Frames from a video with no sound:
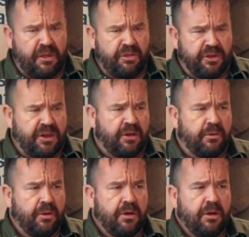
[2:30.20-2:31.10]
that
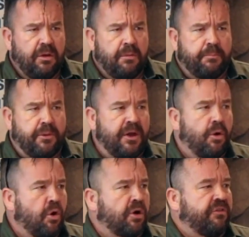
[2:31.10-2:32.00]
you
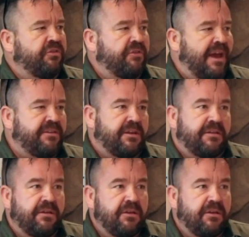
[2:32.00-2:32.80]
pre-orchestrated